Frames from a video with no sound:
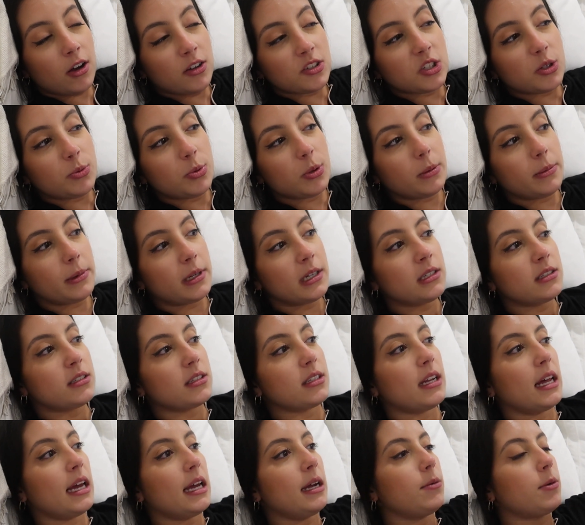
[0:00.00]
also premieres
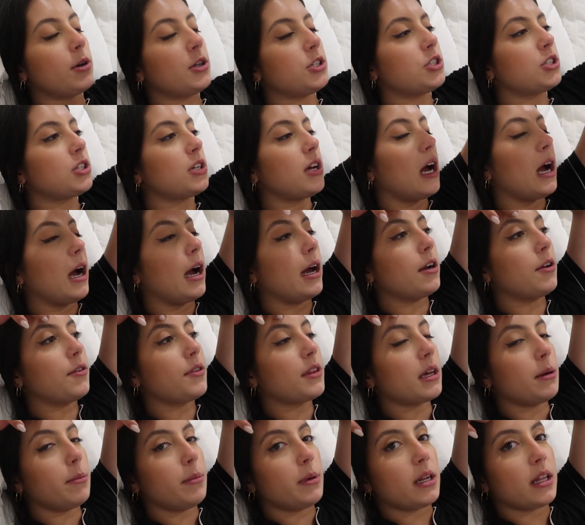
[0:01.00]
tonight, which I don't
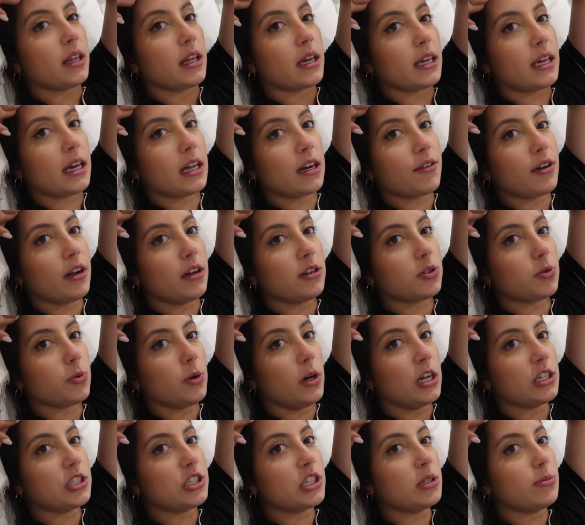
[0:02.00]
think I'm gonna like get around to
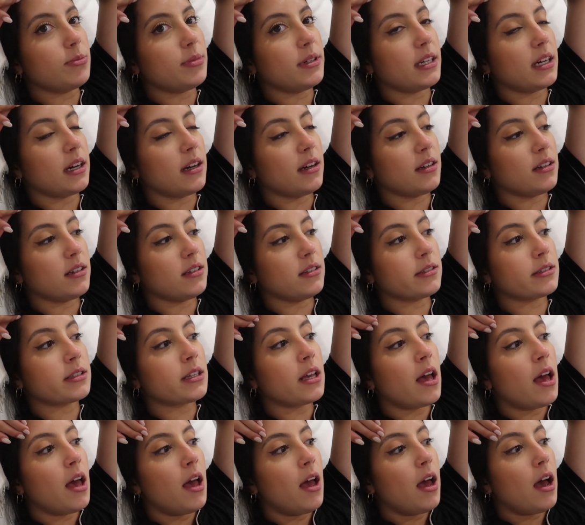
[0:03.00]
watching because
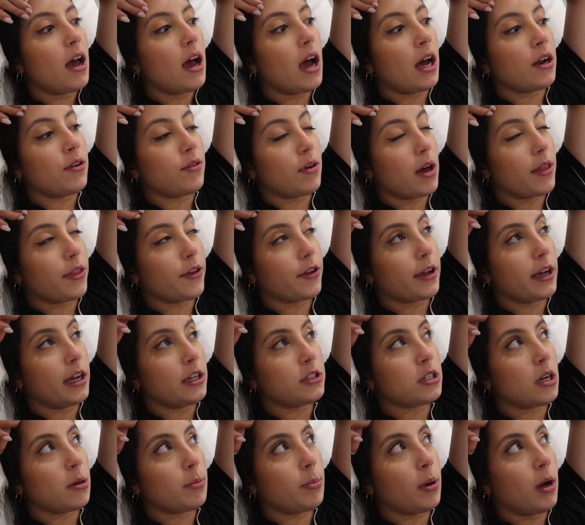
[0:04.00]
I'd rather
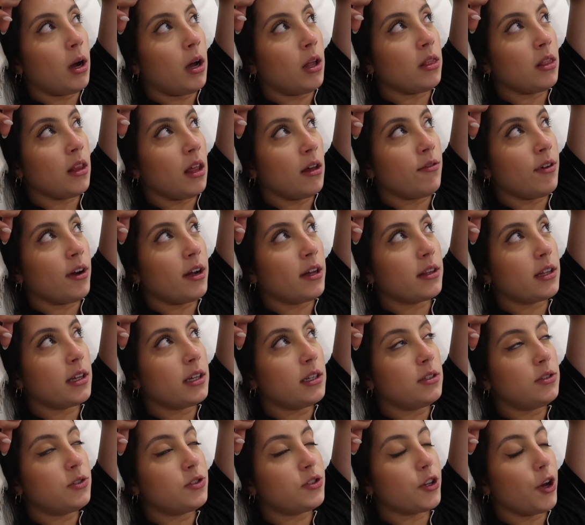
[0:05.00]
catch up on Love
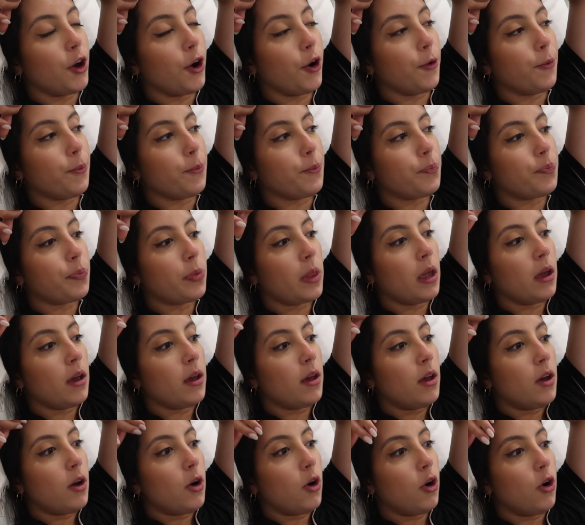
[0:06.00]
Island, so
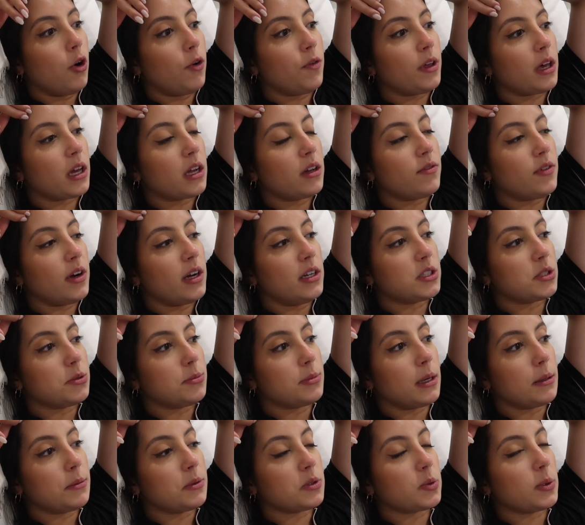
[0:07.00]
hopefully I can find some
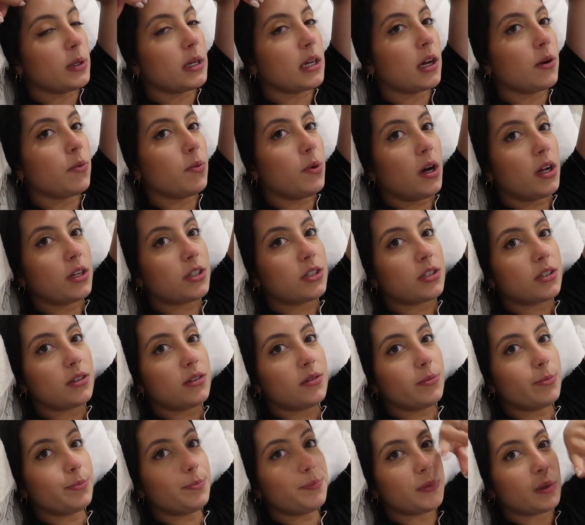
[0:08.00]
time this week and watch
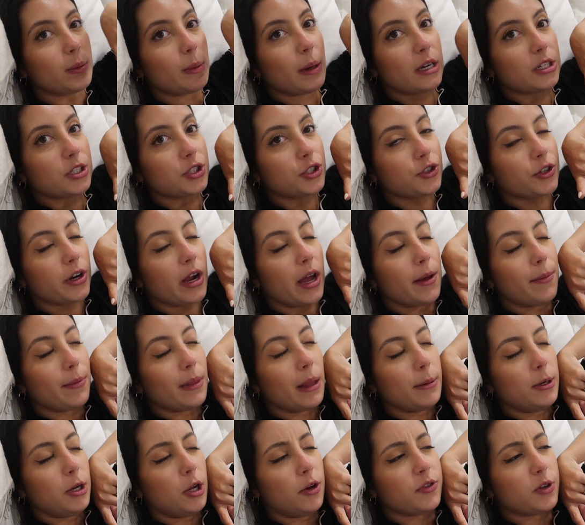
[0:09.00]
The Bachelorette.
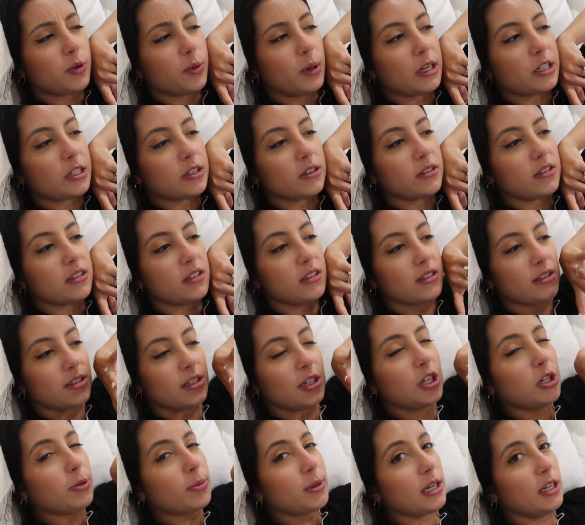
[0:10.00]
Let me know if you're watching this season.
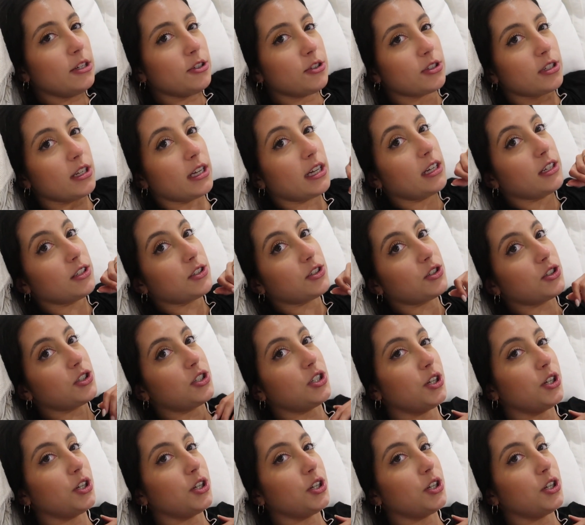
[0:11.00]
It'll be interesting because there's